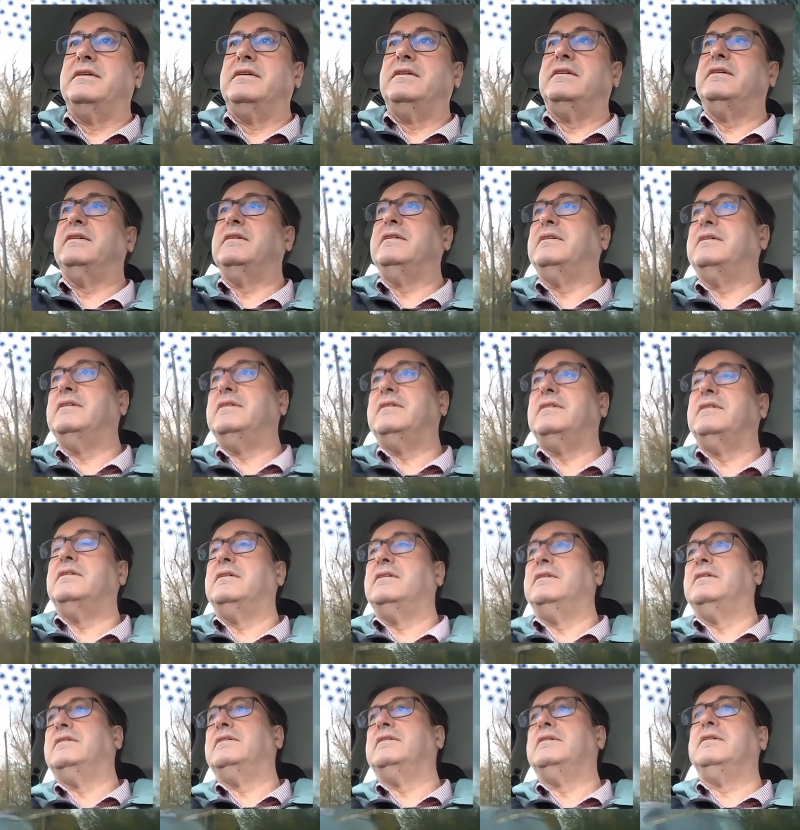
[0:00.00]

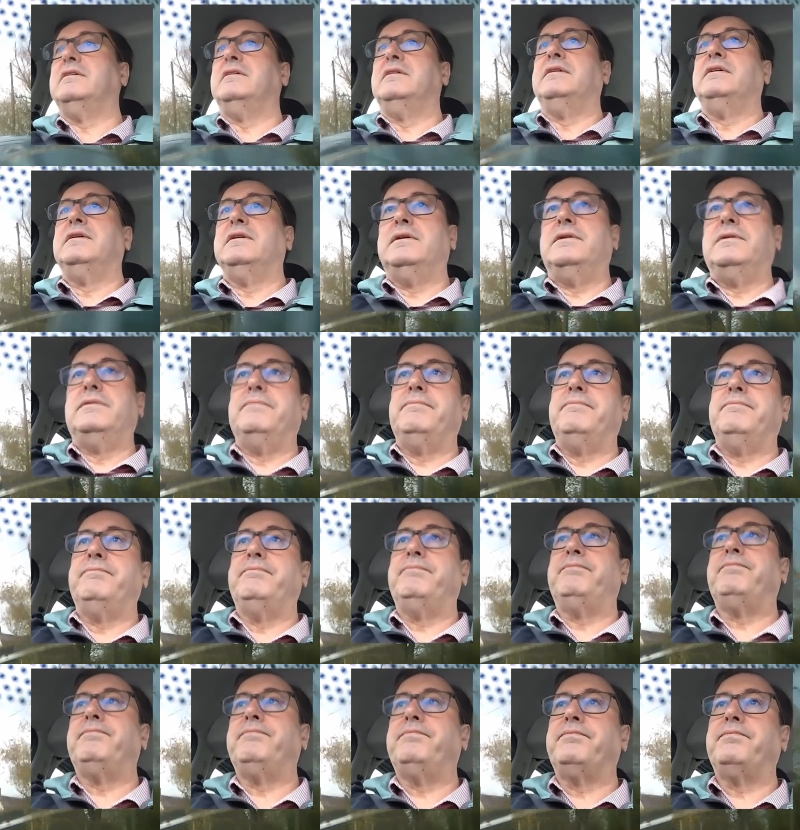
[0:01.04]

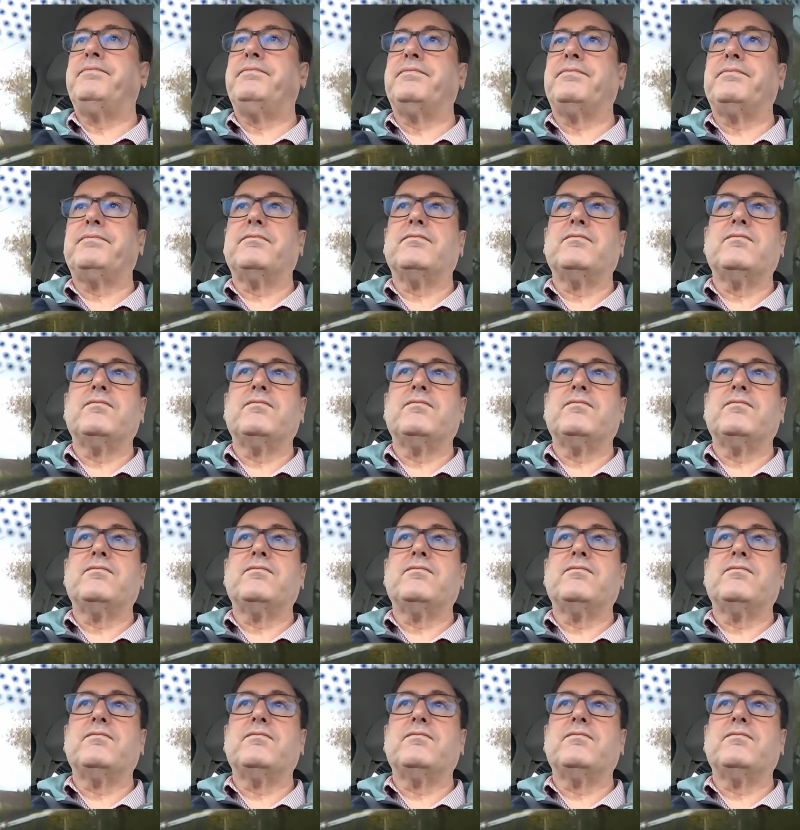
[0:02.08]
(no one is talking)